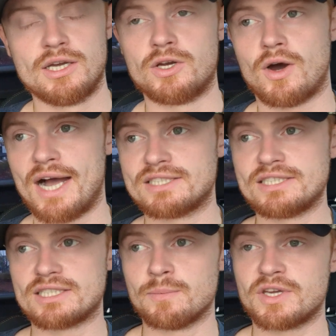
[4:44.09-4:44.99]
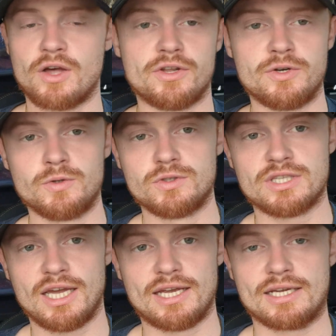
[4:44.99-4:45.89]
I see something on the
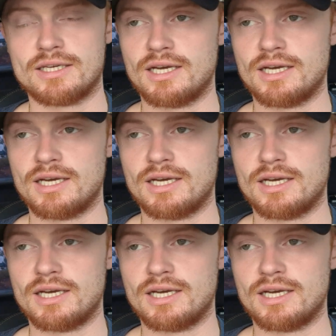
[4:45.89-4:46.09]
news like